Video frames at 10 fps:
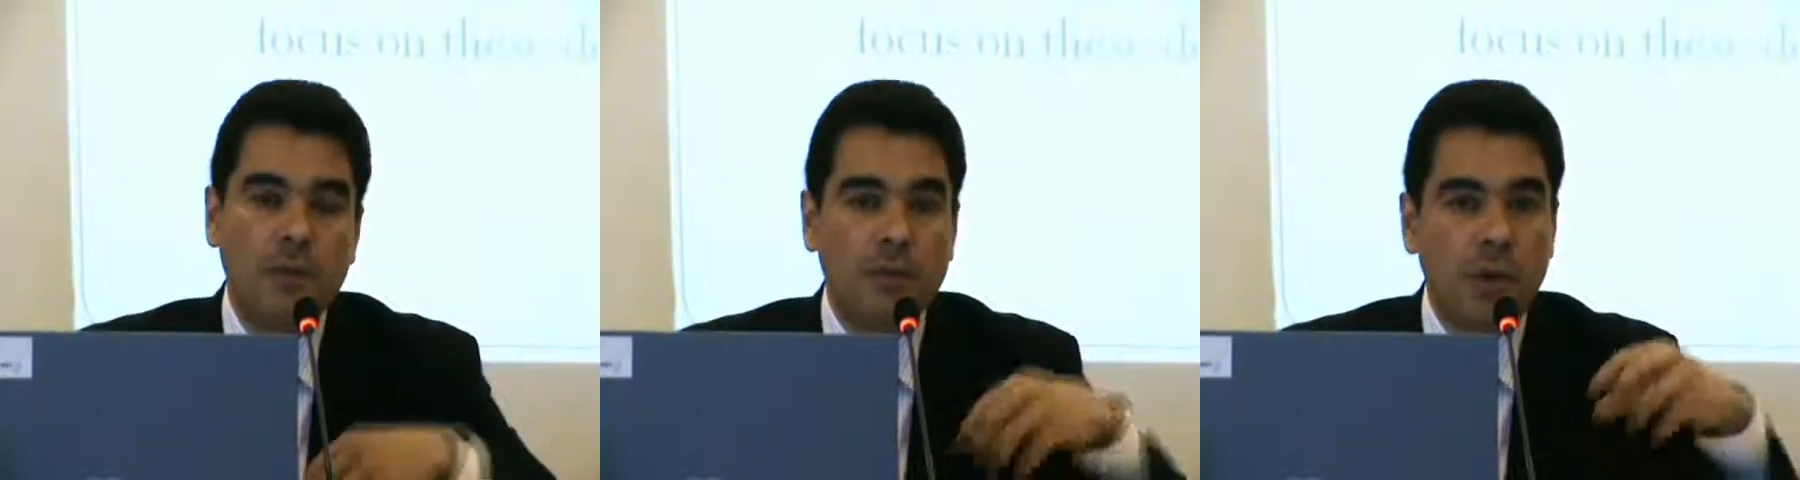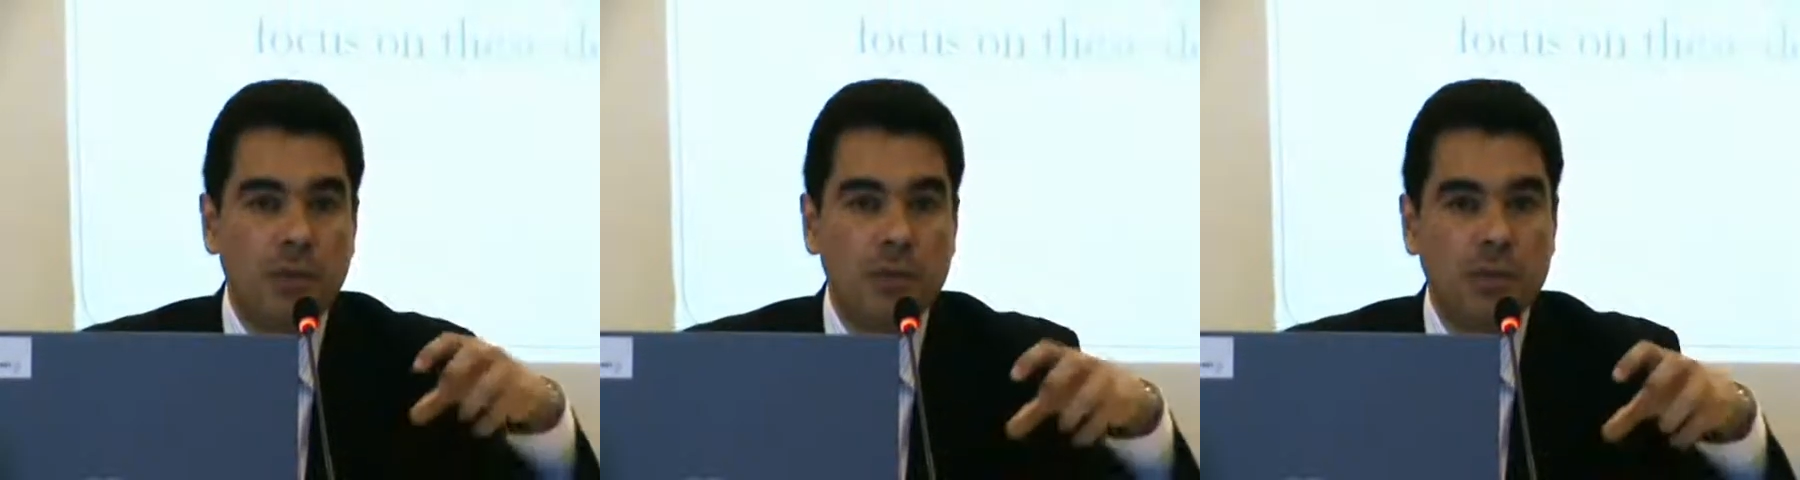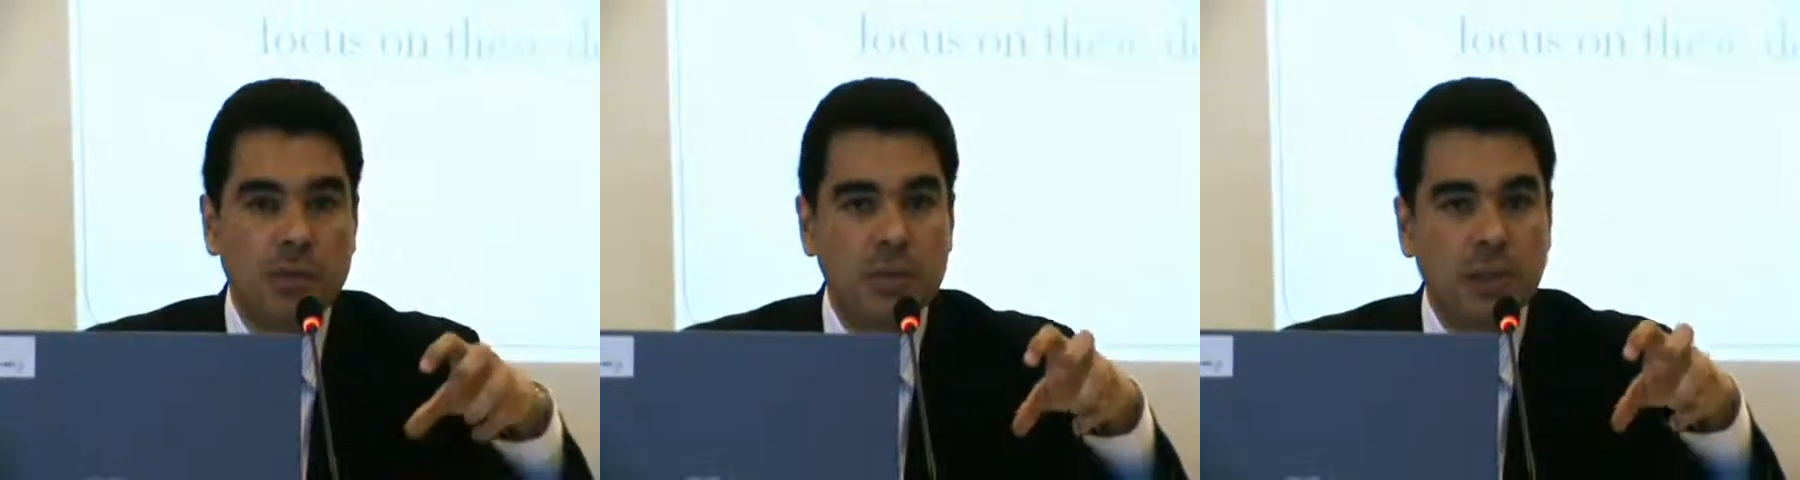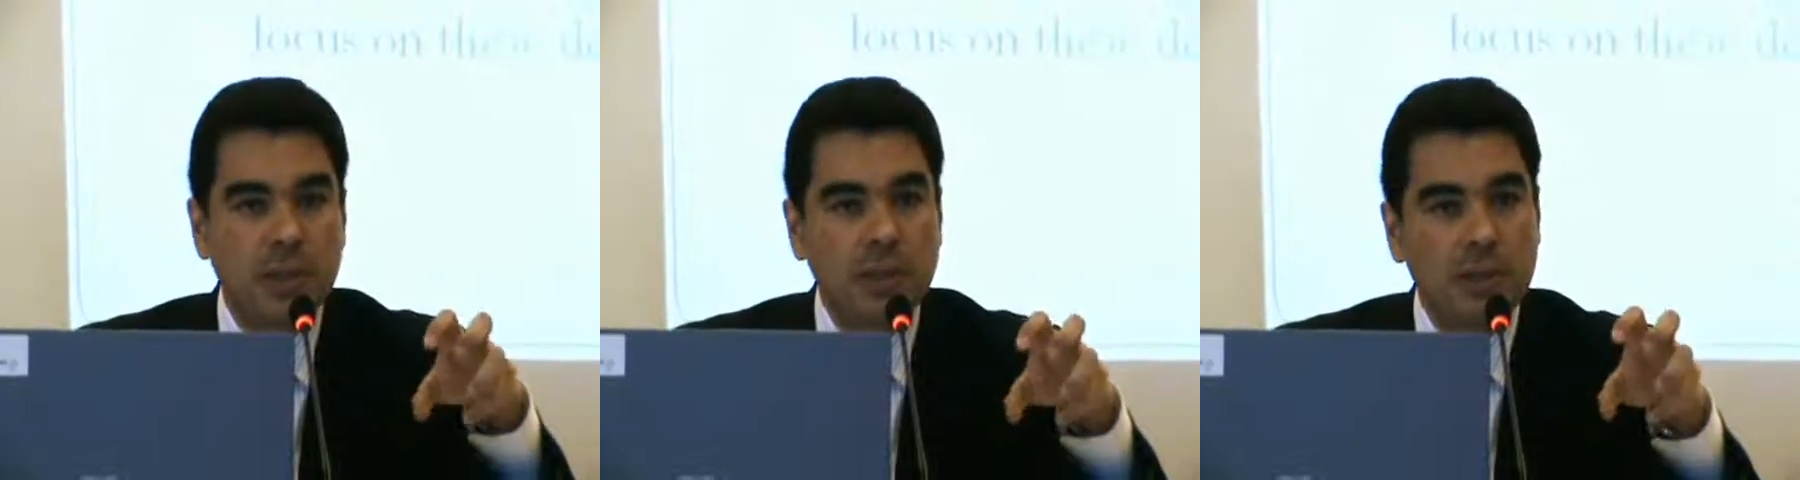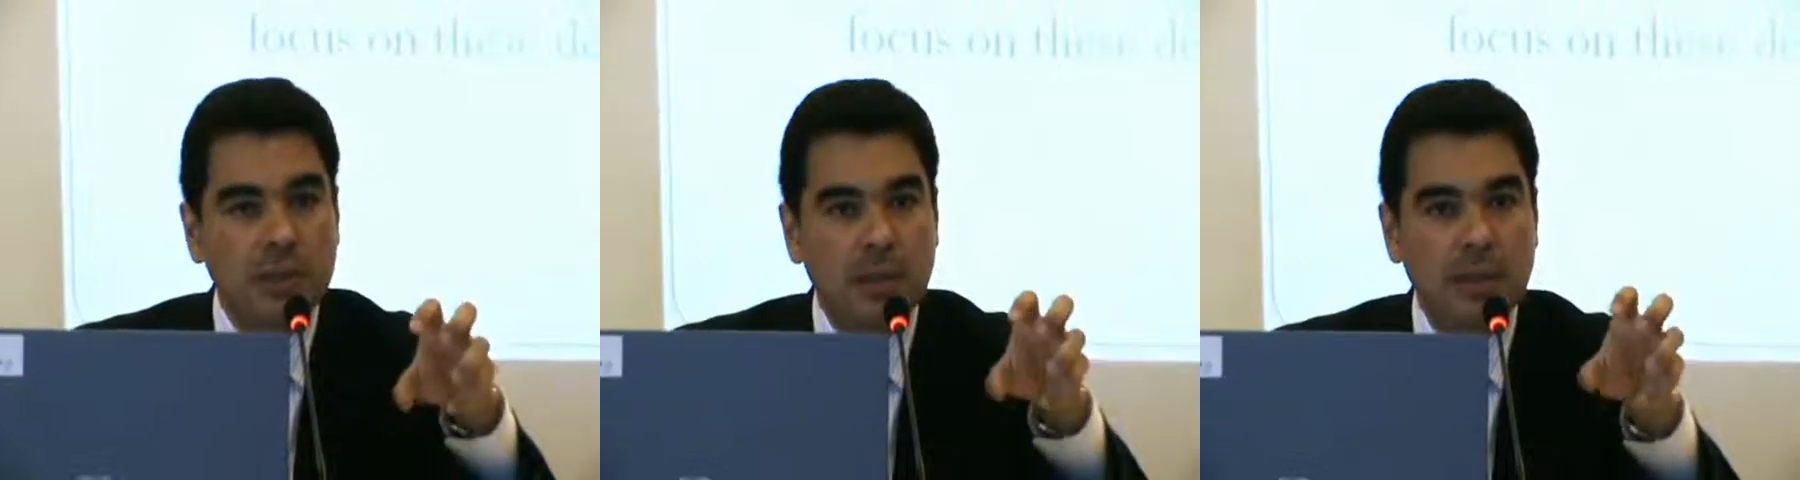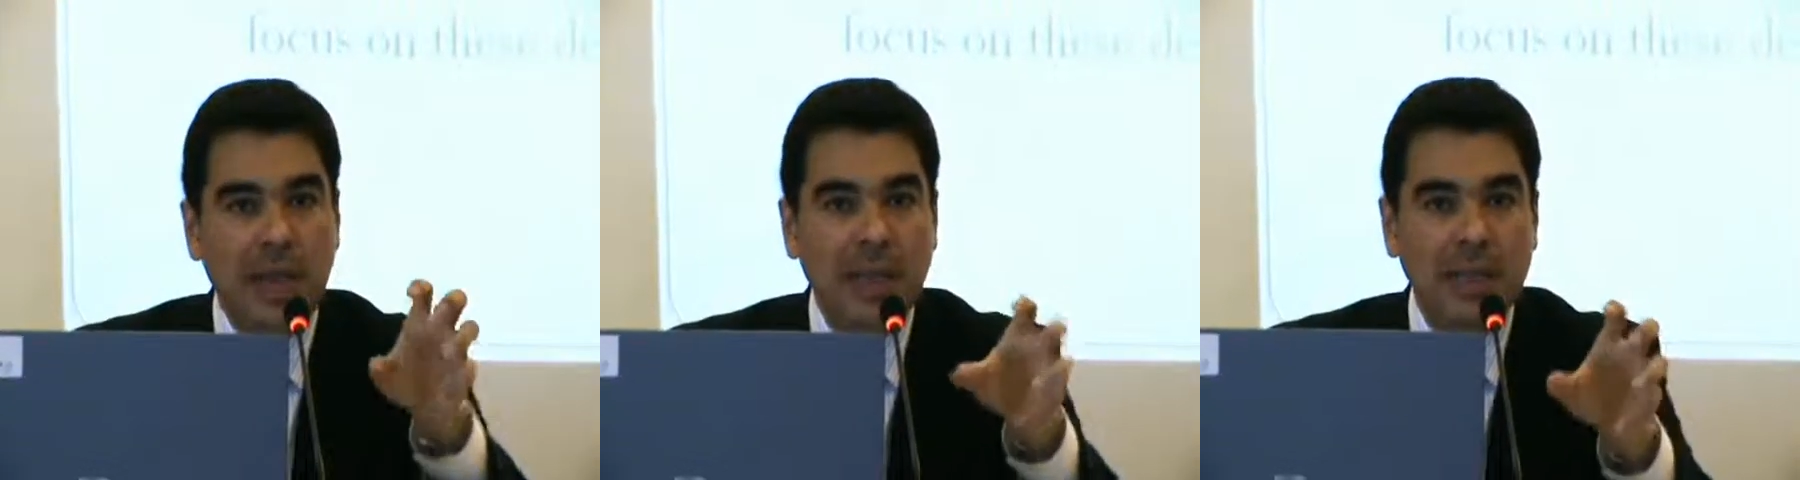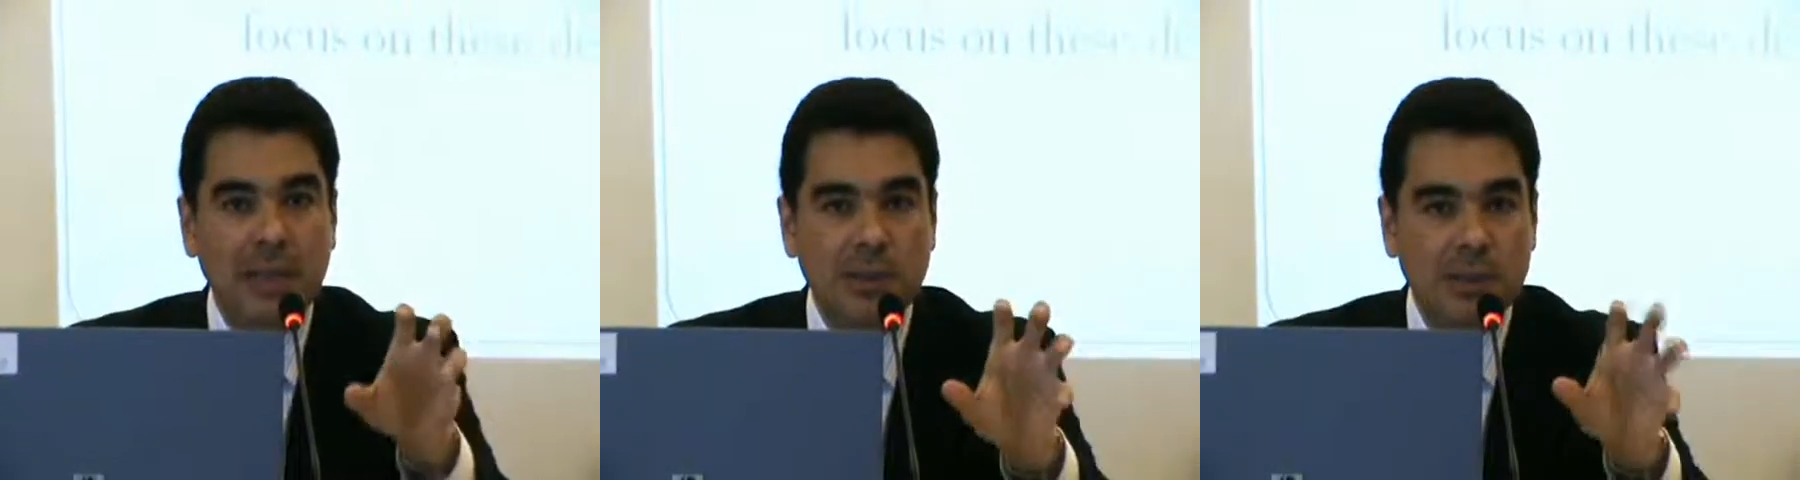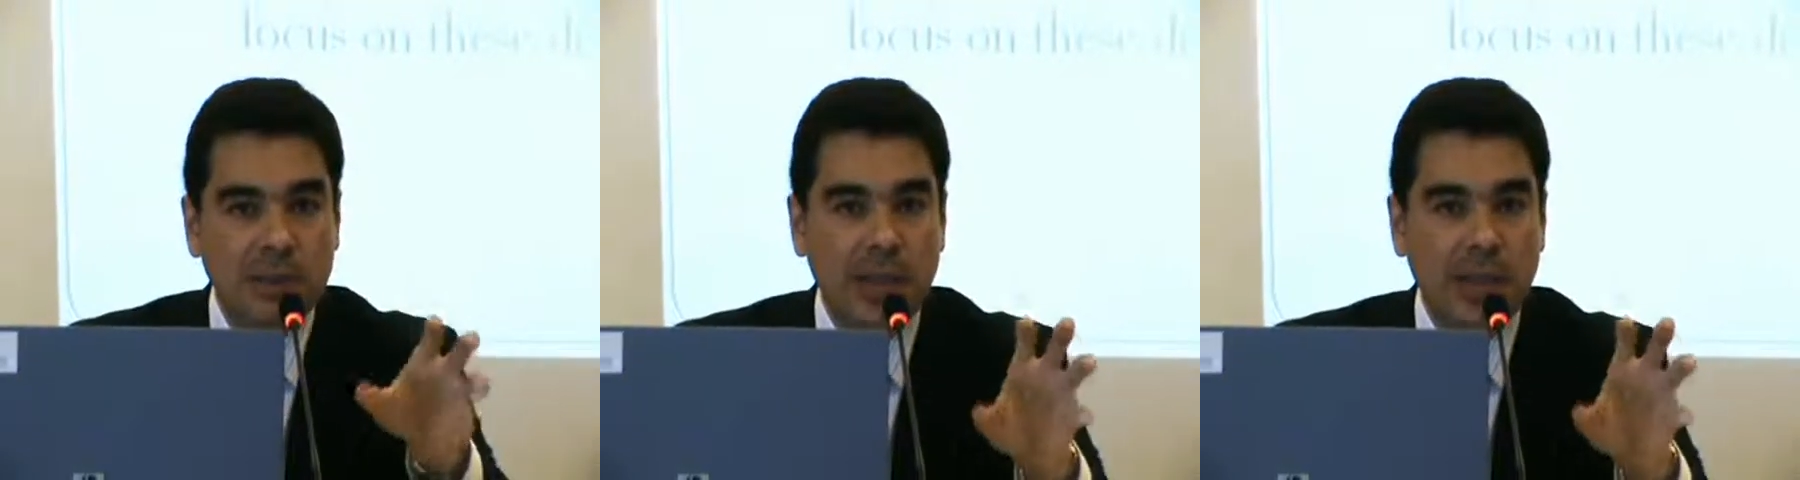focus in tackling those